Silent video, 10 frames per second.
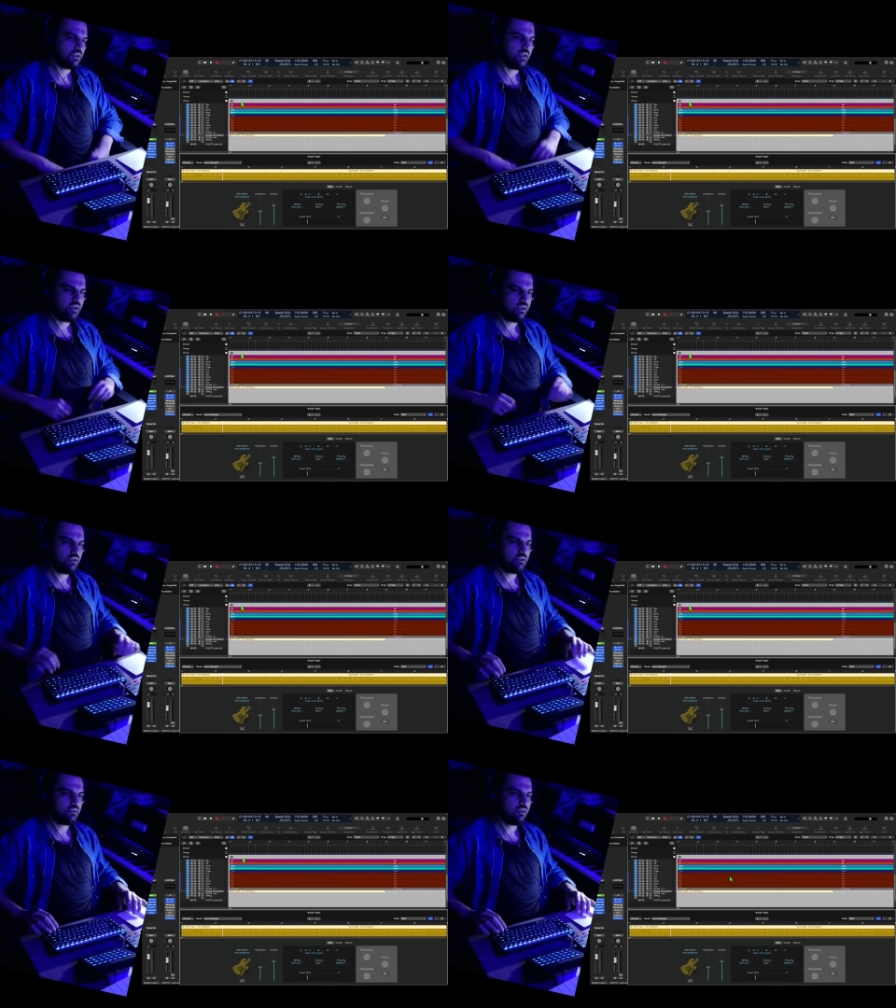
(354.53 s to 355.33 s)

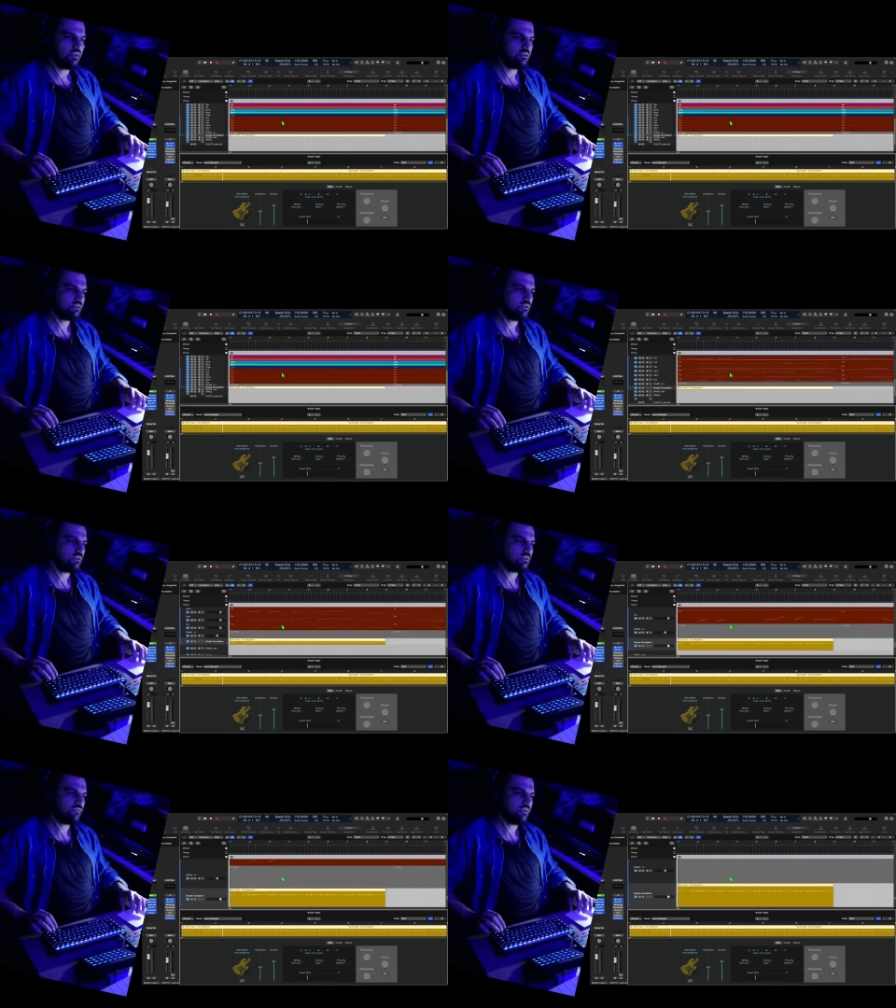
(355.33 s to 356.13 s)
And here's
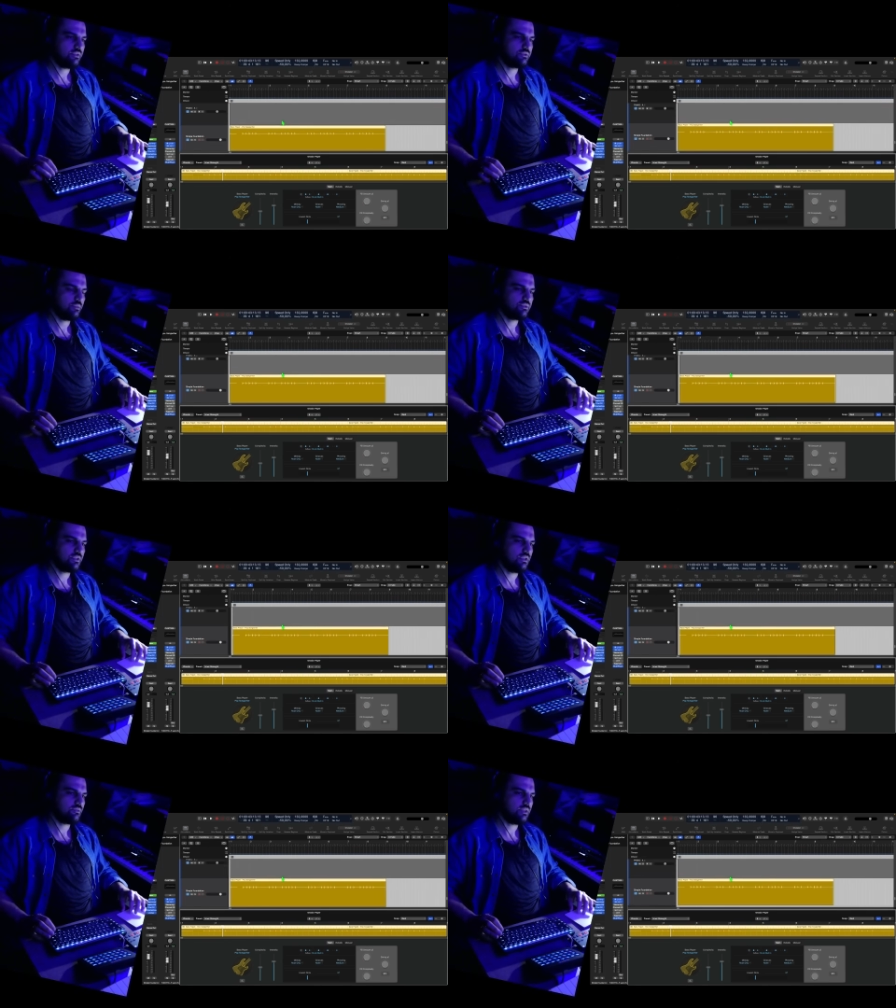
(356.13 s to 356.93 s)
another thing to
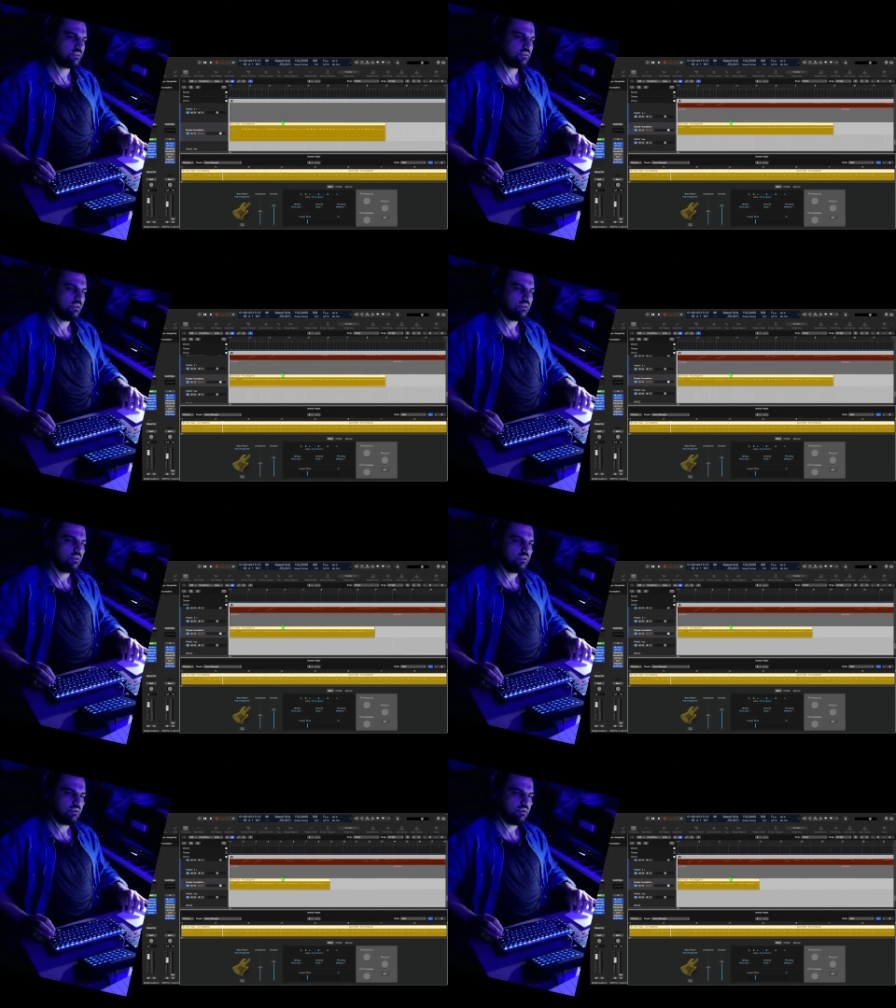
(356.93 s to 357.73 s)
observe, that
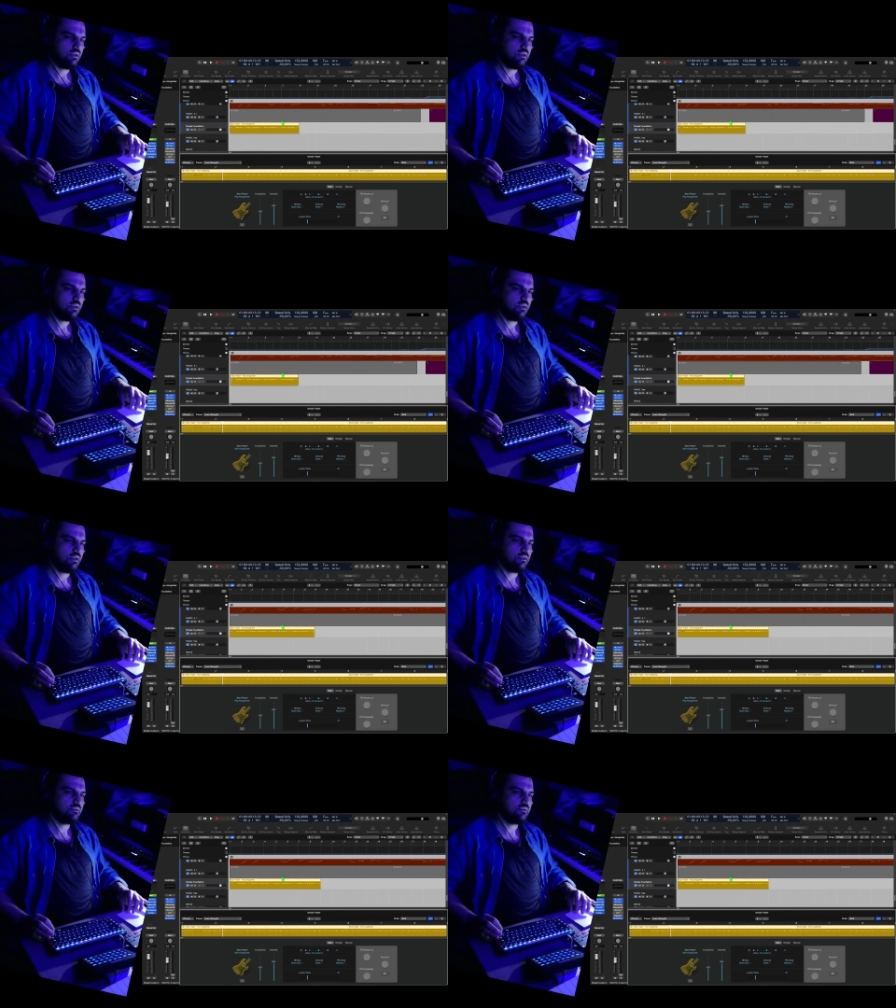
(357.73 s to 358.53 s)

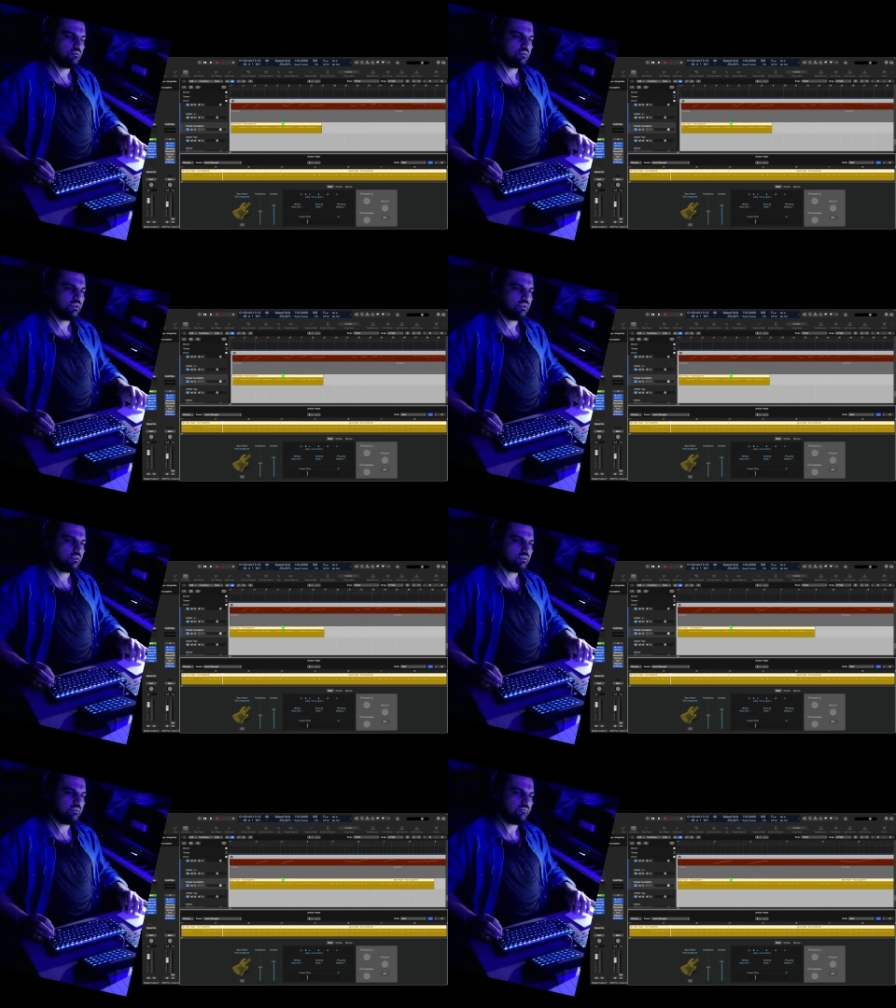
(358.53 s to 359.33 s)
until
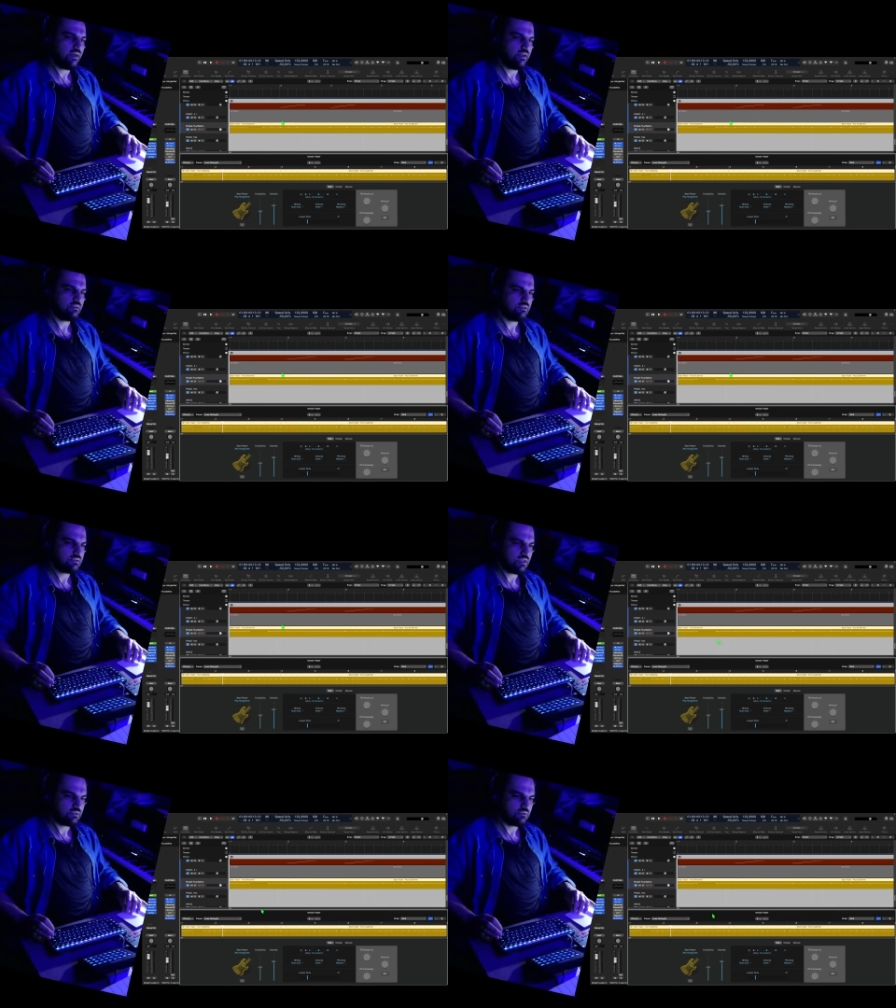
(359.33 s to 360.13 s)
they find this
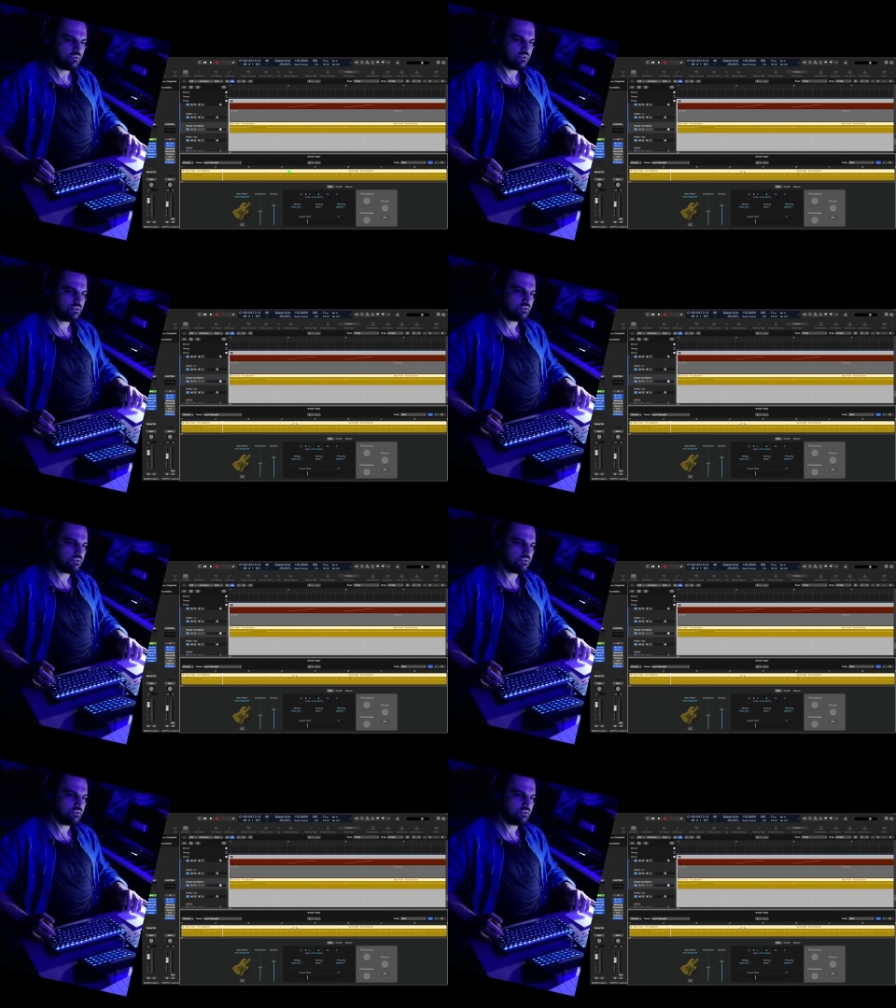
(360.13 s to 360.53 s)
technology,